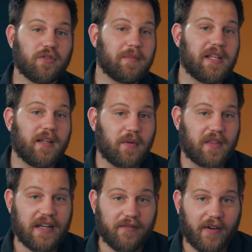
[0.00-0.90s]
a meeting with
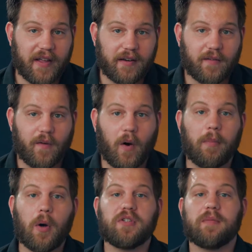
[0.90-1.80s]
an invite, or
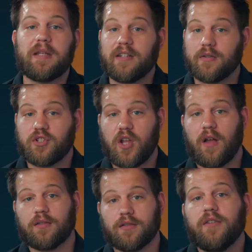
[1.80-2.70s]
post a meeting to a
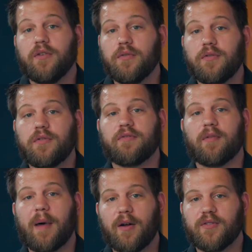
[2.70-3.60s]
channel. Users
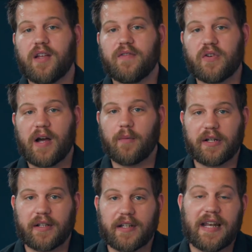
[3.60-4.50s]
from outside of your
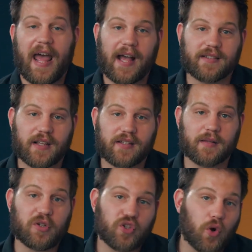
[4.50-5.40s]
network can access
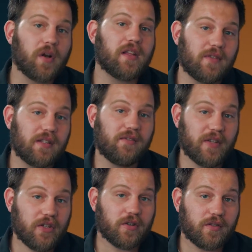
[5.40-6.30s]
the majority of these
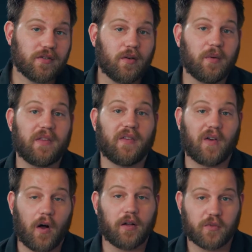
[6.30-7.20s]
features within the
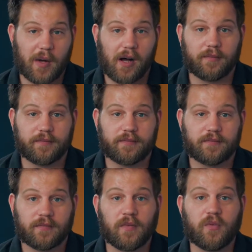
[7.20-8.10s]
call as well.
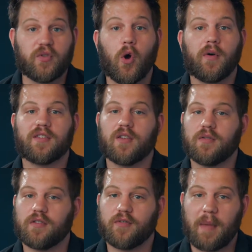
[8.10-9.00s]
No
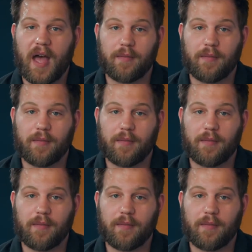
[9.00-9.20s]
excuses for bad